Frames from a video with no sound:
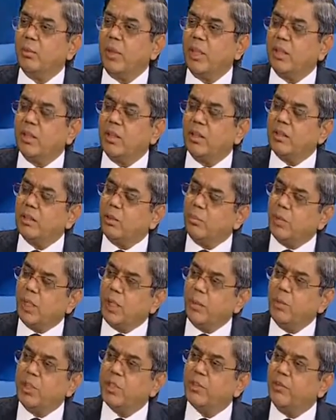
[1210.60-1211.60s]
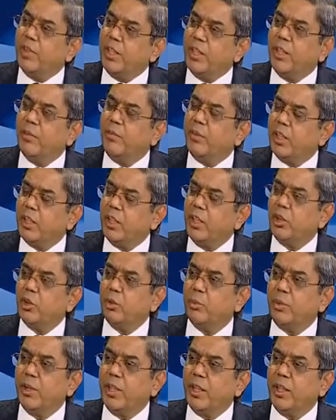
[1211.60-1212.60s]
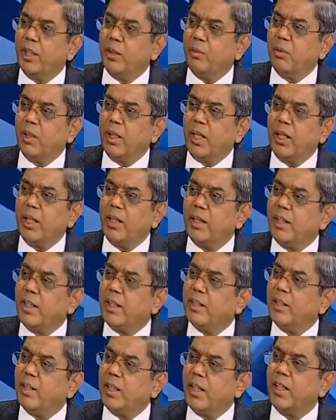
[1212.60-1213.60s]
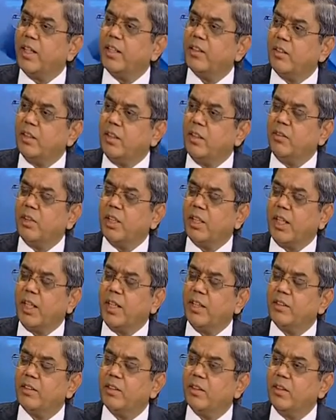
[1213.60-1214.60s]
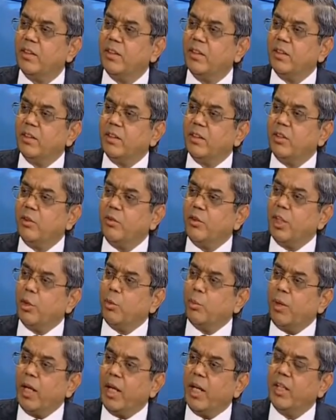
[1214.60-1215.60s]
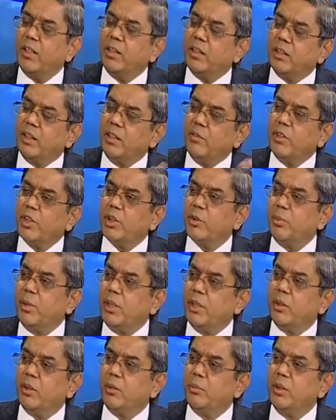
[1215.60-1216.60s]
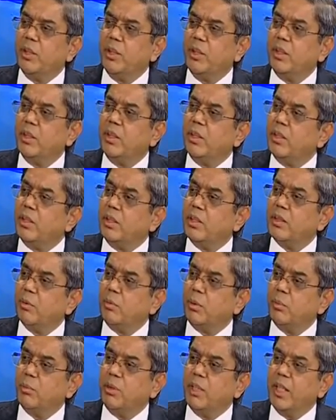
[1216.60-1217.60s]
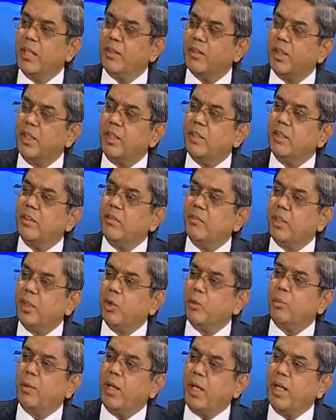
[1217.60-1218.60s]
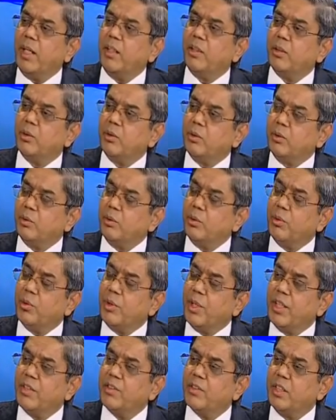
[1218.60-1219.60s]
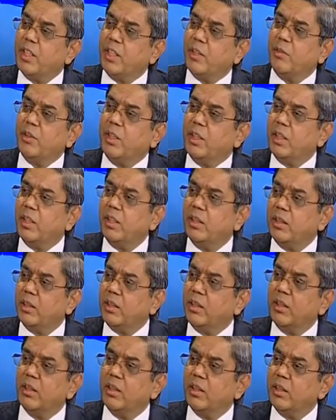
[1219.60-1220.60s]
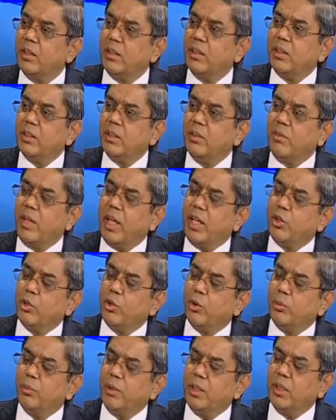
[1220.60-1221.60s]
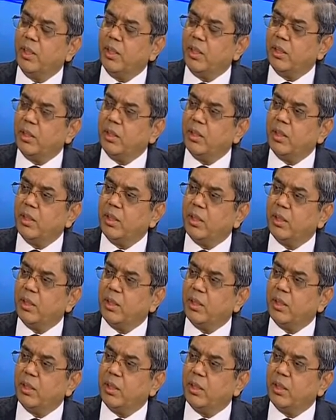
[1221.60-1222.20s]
But sometimes it's very difficult to predict. Like take a case, our case, we have planned the investment of the some of the asset, and we have planned to raise the equity, and the value of the